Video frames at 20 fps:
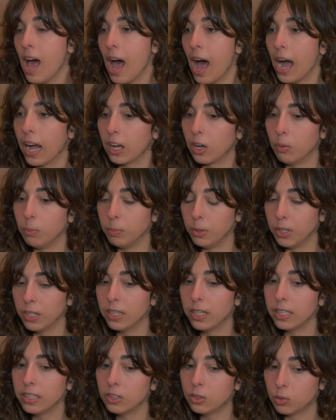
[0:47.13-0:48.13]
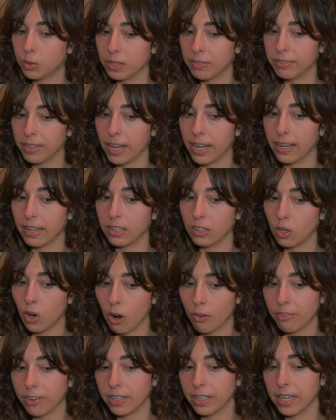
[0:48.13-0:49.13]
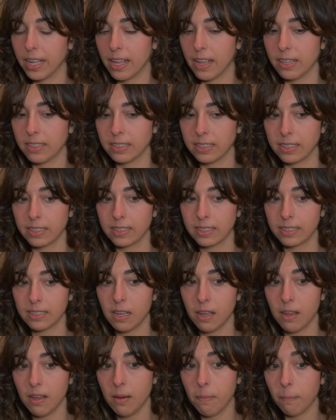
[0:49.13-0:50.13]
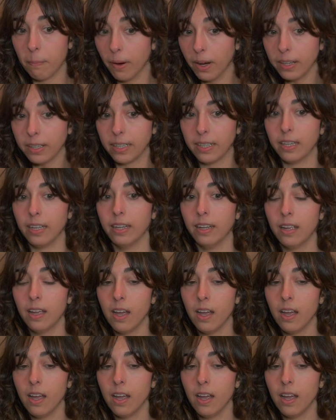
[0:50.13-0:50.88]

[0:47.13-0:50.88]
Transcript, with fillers: a community-driven governance body